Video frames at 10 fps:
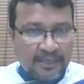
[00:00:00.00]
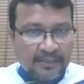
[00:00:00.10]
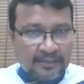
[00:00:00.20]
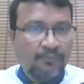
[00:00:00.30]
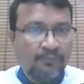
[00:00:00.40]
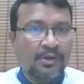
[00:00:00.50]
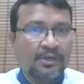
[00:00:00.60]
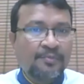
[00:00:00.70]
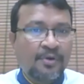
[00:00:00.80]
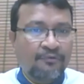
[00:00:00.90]
the
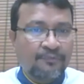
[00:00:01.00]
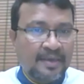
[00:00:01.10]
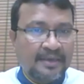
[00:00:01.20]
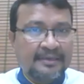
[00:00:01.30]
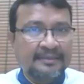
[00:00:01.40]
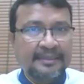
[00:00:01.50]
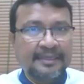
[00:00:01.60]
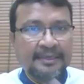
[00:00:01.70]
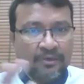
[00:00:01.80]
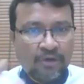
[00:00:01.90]
volume of making
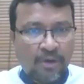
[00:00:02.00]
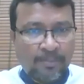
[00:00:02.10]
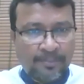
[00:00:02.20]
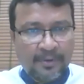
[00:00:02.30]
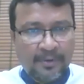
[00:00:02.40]
the top